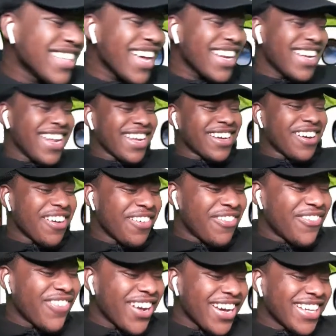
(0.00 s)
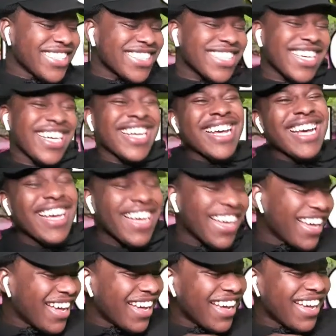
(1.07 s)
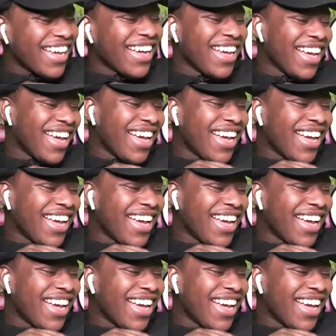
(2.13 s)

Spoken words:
Can't even finish the fucking stream.